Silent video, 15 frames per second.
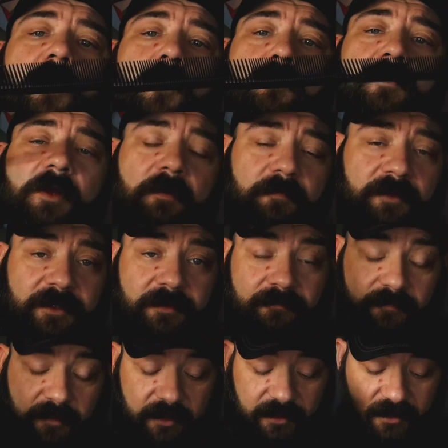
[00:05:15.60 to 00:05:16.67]
Comb Company.
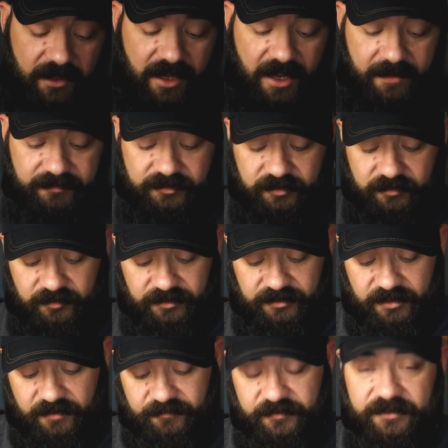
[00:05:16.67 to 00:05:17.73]
Absolutely
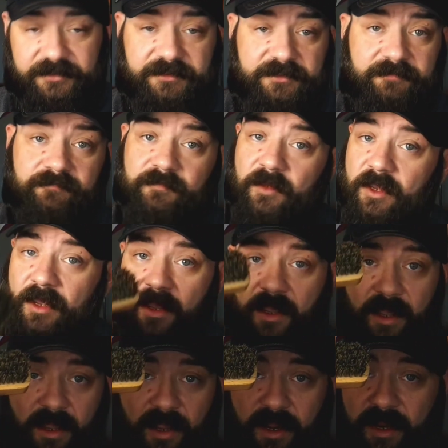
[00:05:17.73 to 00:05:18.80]
love this.
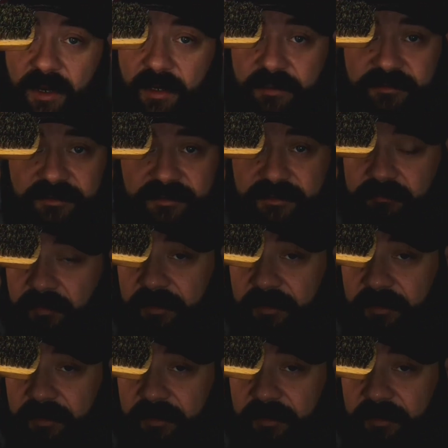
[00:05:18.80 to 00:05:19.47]
And just a